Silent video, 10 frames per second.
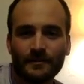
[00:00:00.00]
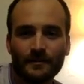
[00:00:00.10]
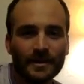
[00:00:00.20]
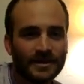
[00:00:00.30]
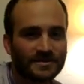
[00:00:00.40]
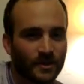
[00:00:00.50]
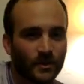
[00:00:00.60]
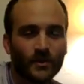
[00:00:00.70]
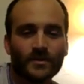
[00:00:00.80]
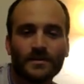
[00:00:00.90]
it's so
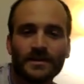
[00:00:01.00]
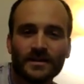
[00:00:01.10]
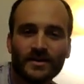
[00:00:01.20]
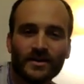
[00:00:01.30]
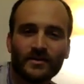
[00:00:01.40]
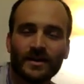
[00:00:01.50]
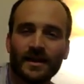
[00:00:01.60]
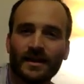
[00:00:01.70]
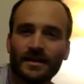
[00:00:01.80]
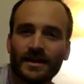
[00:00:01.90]
cool to me to know
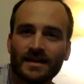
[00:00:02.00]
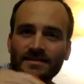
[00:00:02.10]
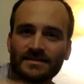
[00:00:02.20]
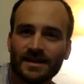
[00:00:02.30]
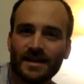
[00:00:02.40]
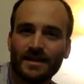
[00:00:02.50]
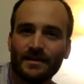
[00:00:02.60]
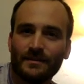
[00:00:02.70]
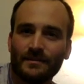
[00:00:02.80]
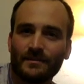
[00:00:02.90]
that like that
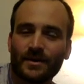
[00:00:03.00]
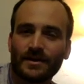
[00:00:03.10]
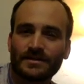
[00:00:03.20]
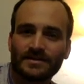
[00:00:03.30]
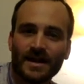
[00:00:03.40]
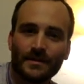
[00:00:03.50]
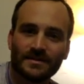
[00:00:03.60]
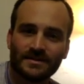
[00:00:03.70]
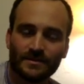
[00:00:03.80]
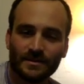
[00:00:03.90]
same process
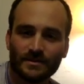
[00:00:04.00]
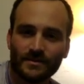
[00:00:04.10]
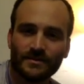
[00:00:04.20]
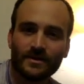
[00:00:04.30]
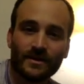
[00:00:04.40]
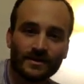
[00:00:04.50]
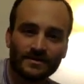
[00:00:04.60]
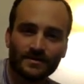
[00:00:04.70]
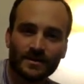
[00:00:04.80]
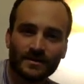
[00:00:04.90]
happens to people who aren't
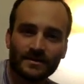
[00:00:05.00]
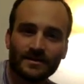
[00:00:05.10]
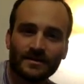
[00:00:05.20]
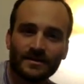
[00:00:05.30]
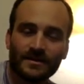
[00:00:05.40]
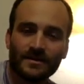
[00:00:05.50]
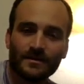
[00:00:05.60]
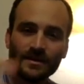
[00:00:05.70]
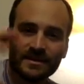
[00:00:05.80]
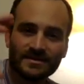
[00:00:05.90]
his brother,
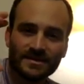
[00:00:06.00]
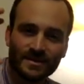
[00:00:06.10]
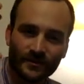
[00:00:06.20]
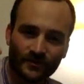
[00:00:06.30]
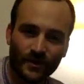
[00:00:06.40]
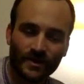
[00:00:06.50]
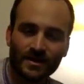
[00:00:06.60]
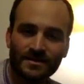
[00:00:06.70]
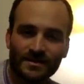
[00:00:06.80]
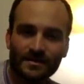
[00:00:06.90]
because it's
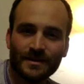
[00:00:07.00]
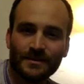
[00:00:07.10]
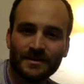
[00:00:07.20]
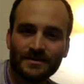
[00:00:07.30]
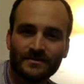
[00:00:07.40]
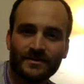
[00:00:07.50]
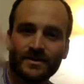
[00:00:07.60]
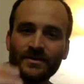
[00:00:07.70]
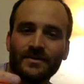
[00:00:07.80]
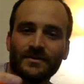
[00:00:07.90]
evoking deep memories of their
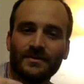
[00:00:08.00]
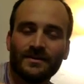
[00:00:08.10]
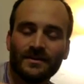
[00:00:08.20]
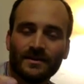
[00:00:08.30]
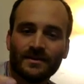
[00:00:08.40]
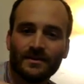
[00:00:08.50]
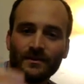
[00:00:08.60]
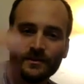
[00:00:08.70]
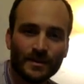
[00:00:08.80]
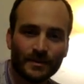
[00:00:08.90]
own
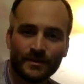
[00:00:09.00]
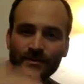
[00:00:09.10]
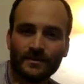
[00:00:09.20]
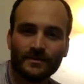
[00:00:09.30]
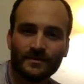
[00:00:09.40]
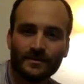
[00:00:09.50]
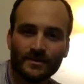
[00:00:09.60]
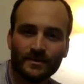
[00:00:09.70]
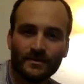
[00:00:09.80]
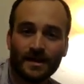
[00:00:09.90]
with people
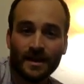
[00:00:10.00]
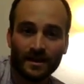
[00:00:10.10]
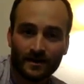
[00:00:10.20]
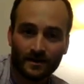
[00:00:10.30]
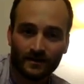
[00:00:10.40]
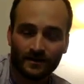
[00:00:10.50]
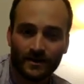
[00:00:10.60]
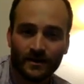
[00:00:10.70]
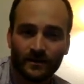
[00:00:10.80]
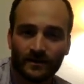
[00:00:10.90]
who they
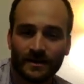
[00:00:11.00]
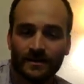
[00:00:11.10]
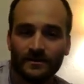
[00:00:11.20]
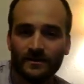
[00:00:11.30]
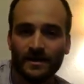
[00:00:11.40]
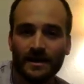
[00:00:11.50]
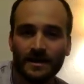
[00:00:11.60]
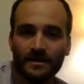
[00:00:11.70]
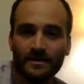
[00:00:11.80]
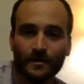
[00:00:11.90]
know and who
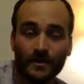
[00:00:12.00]
they know